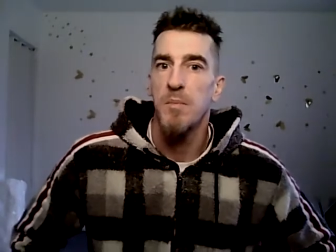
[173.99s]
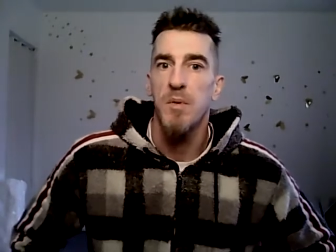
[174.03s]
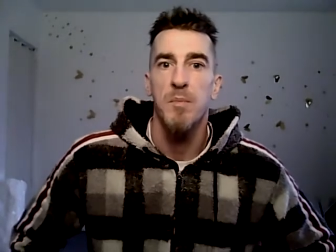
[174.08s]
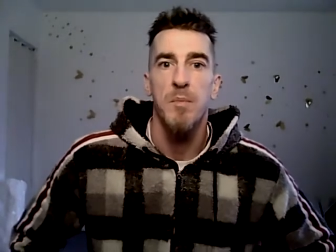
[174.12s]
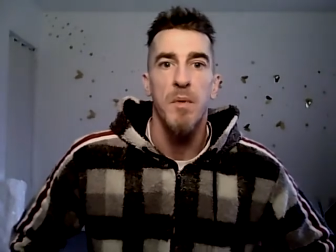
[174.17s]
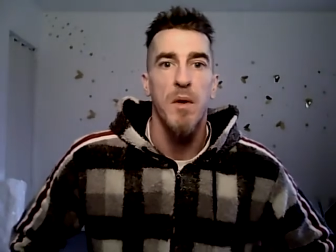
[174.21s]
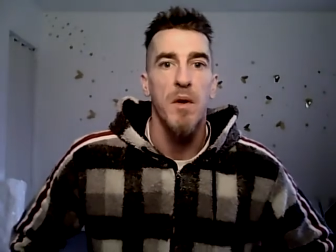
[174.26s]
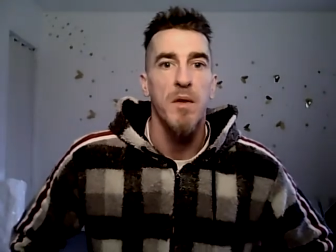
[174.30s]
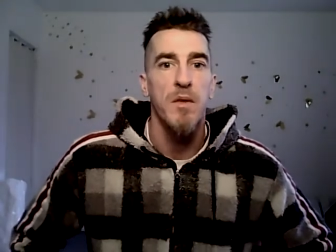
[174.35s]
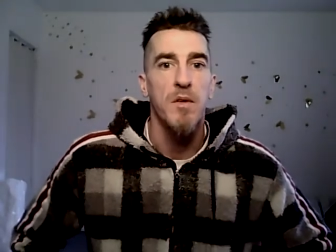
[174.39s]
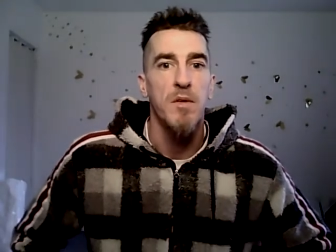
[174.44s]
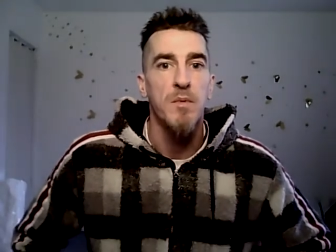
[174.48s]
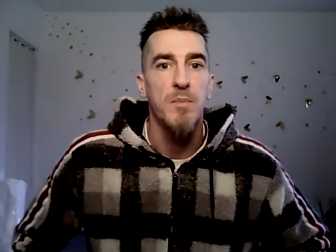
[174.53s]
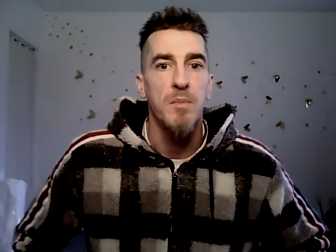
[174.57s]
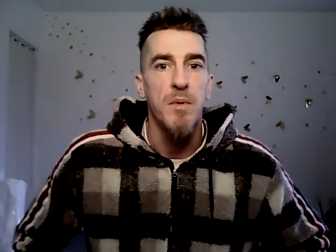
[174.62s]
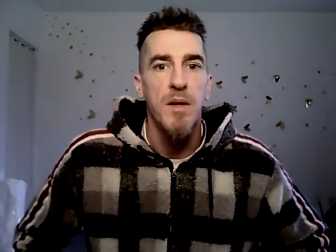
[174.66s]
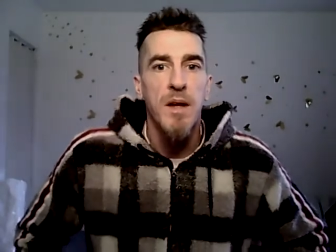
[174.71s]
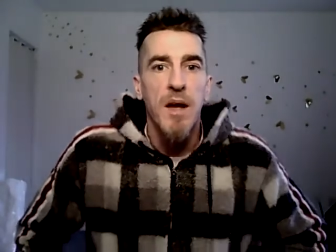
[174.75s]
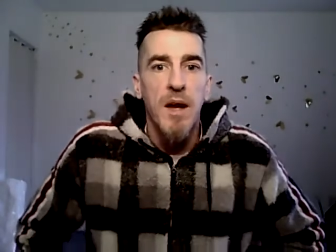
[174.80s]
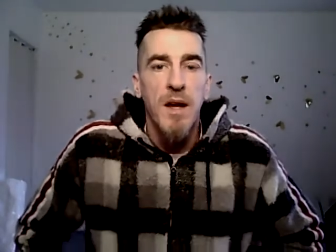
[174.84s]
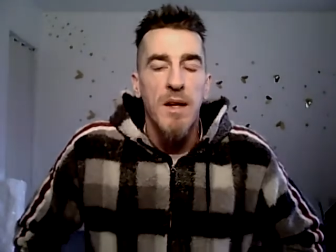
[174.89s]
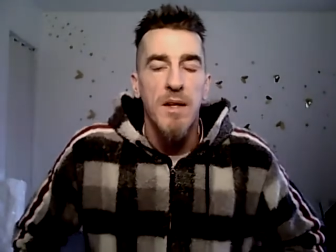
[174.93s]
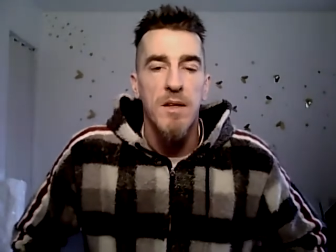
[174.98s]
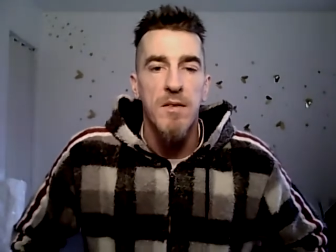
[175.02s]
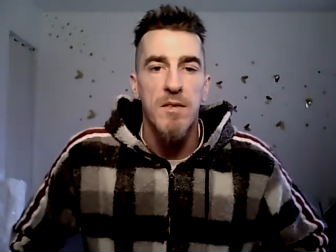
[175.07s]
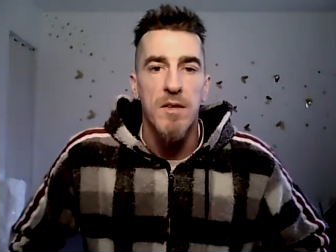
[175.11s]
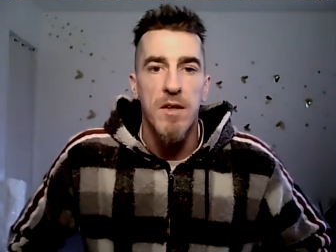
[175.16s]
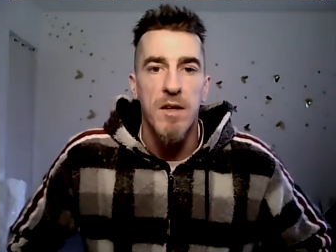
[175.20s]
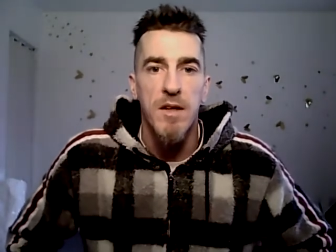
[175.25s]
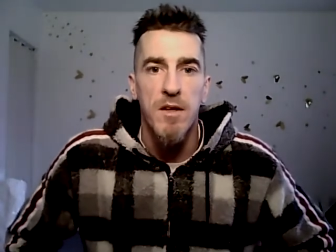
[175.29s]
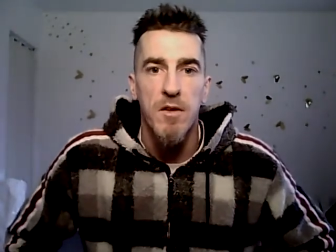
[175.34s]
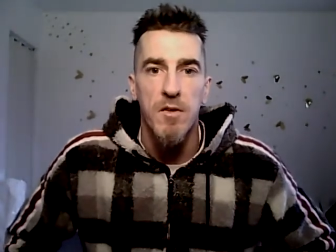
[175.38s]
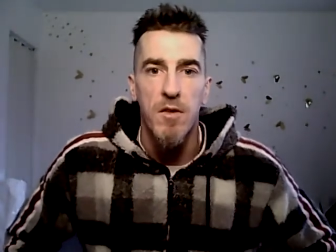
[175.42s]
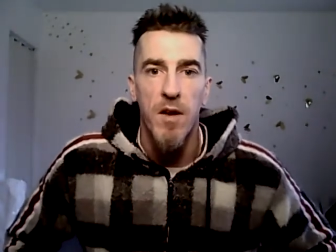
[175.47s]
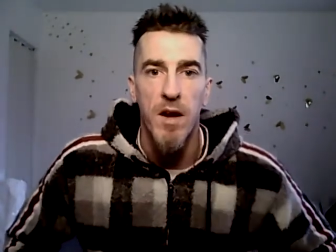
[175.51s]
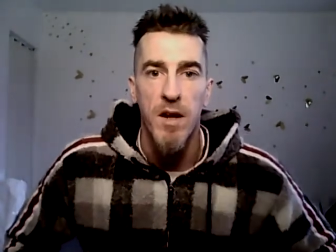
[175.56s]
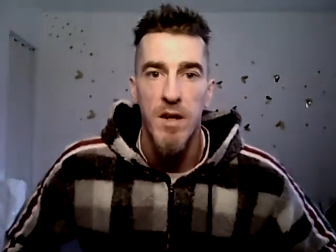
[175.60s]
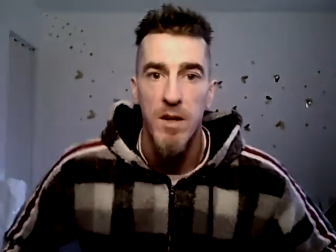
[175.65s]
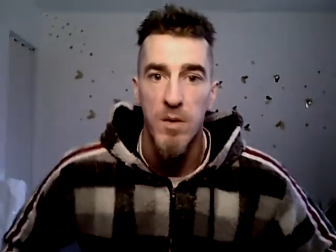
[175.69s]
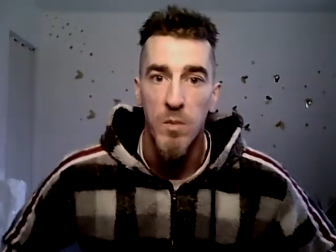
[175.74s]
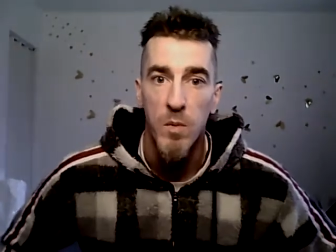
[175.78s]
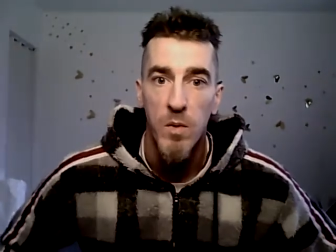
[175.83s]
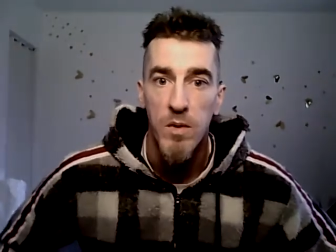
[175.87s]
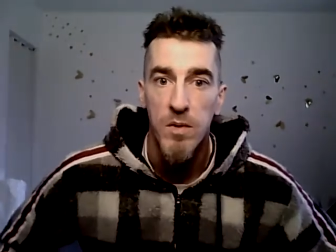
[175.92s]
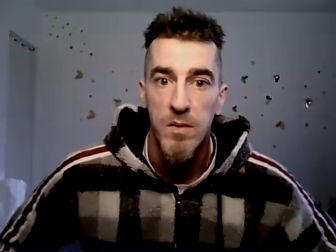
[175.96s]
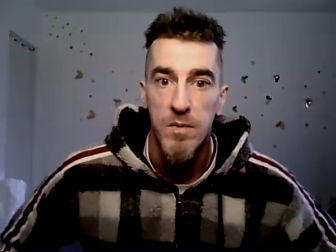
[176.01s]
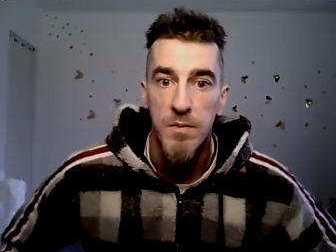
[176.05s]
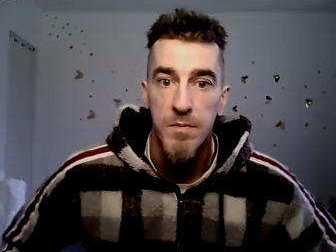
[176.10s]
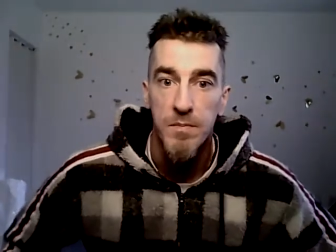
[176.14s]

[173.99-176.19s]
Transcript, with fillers: bothered by anything or anyone.